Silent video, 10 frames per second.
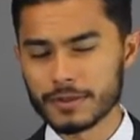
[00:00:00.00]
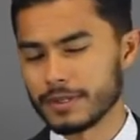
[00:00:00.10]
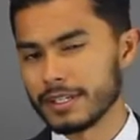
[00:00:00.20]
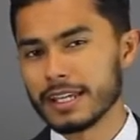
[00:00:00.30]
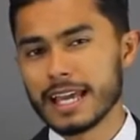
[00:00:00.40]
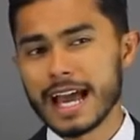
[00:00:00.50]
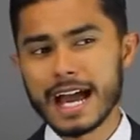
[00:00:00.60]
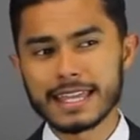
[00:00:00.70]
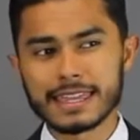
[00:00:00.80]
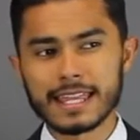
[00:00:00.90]
I mean,
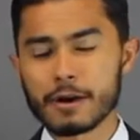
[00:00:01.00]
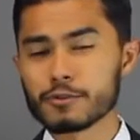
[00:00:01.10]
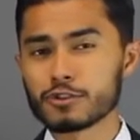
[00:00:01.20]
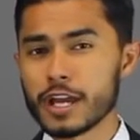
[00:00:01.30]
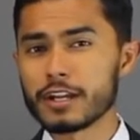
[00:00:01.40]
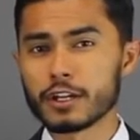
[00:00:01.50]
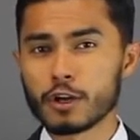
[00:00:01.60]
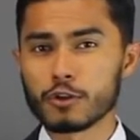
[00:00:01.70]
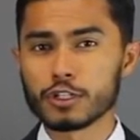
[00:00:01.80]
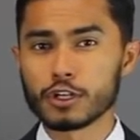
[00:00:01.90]
I was trying to
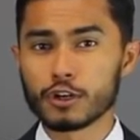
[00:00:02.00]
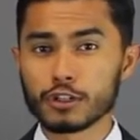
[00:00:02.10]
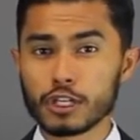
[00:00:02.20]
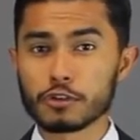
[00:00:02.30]
negotiate a good